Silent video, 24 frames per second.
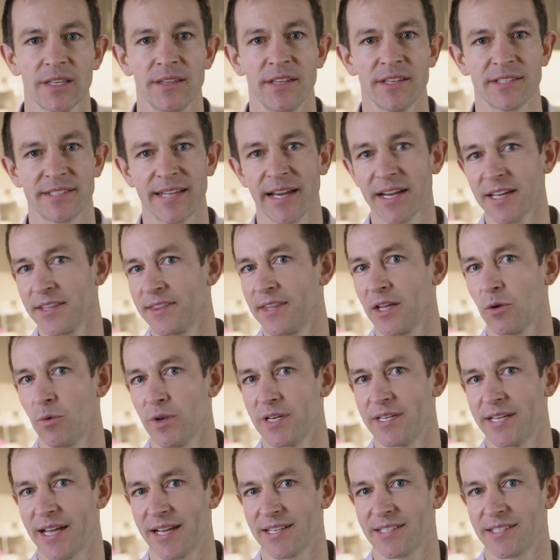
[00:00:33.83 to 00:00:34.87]
The second thing we
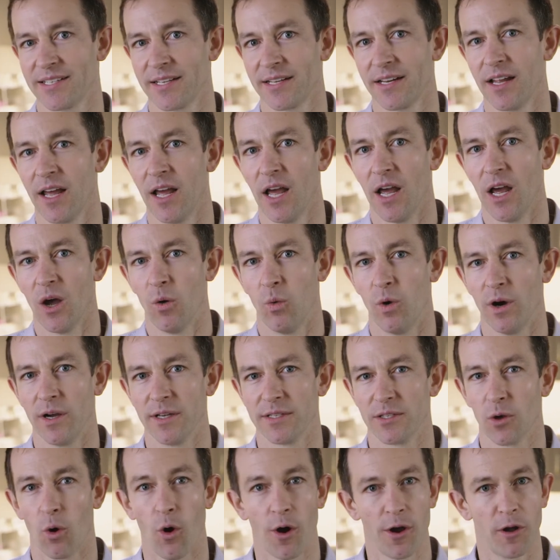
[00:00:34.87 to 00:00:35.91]
tested
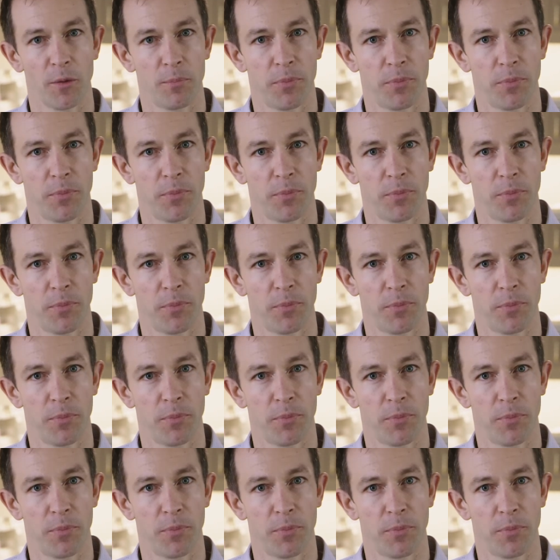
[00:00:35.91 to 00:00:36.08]
was oil